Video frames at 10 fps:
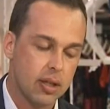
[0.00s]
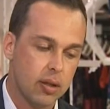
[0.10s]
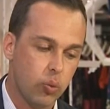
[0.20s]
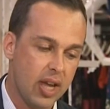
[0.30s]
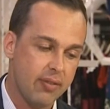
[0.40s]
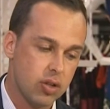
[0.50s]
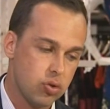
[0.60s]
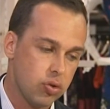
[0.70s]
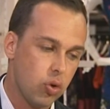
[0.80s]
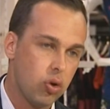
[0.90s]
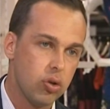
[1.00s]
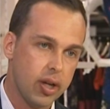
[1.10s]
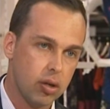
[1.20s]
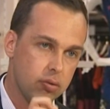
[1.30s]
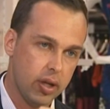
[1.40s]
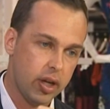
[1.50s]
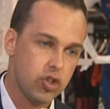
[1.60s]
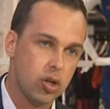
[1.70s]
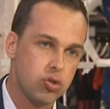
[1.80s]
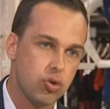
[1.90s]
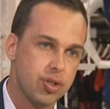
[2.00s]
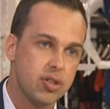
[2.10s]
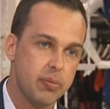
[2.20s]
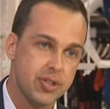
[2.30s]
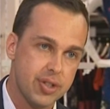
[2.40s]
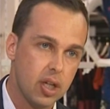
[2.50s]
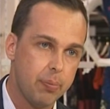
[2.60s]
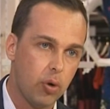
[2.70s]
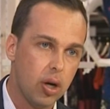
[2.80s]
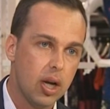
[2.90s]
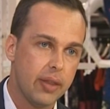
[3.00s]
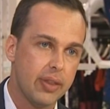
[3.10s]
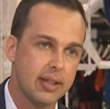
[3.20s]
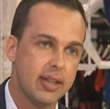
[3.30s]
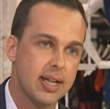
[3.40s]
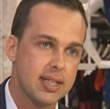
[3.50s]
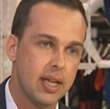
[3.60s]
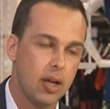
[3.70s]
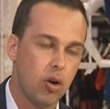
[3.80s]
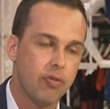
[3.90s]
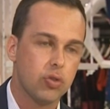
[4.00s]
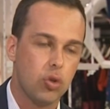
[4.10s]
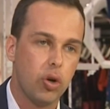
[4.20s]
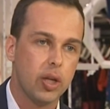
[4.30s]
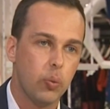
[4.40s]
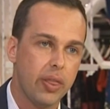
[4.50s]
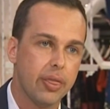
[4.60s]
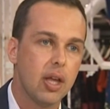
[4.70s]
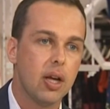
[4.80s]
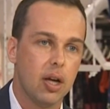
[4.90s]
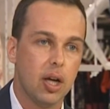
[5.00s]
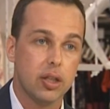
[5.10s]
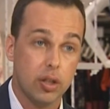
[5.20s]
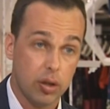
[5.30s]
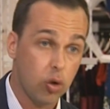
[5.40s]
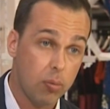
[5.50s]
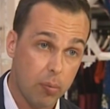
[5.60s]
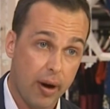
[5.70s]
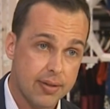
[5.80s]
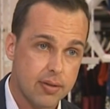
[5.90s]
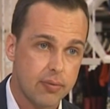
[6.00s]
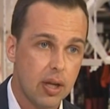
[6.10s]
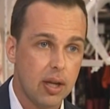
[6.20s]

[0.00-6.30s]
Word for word: Uh, we have a local, a, a, regional sourcing team in Singapore that takes care of talking with uh, the global brands,